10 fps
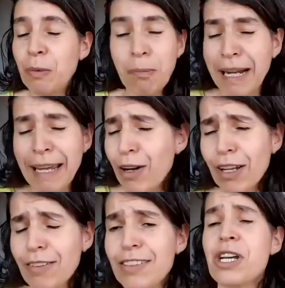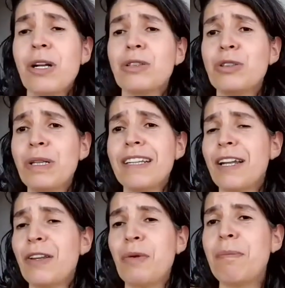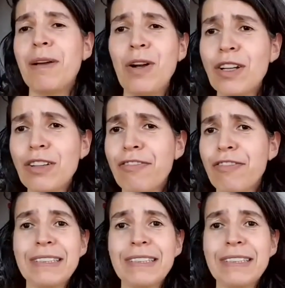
to play a lot the cello suite and to play a lot of